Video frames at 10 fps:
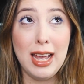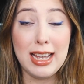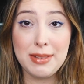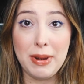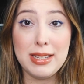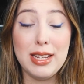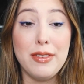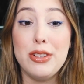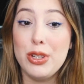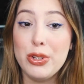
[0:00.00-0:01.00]

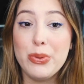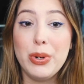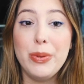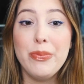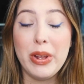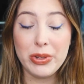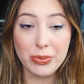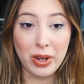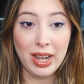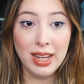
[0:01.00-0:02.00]
expressive as usual, that
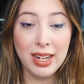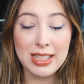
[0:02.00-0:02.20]
is why.